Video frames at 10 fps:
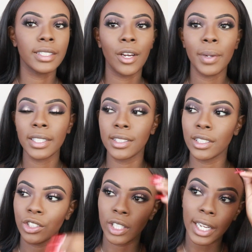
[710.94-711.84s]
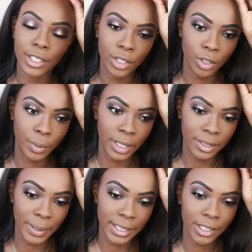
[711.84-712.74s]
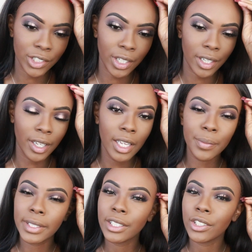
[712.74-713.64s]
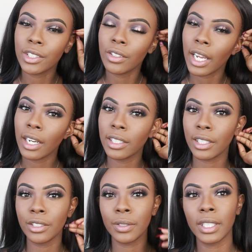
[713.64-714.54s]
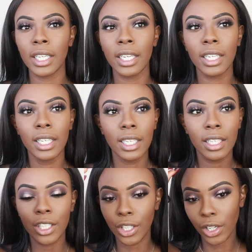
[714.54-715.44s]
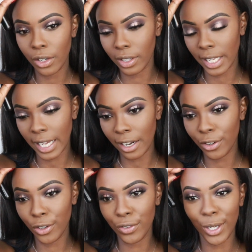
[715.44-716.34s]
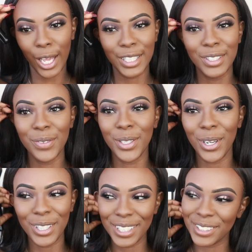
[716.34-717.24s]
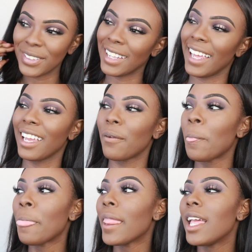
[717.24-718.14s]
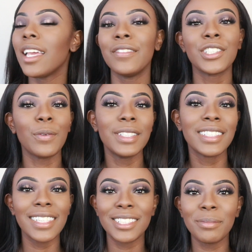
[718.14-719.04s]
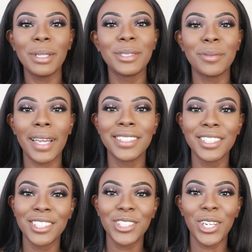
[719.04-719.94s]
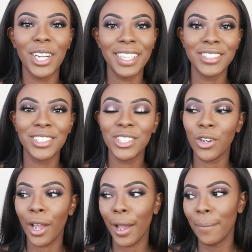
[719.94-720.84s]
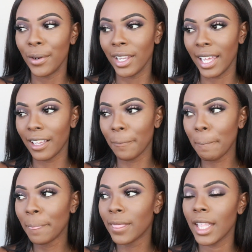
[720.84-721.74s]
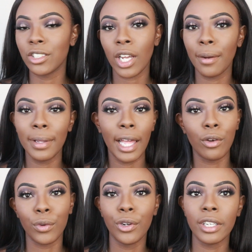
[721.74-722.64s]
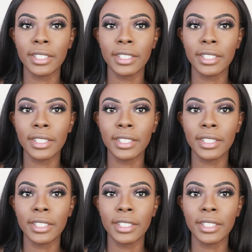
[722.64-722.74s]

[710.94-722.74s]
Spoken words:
I tell my sister that too, because my sister still kind of deals with it, you know, and like, I don't know if you guys have noticed, but like, if someone says something to my sister on Instagram or like, they try to be like rude or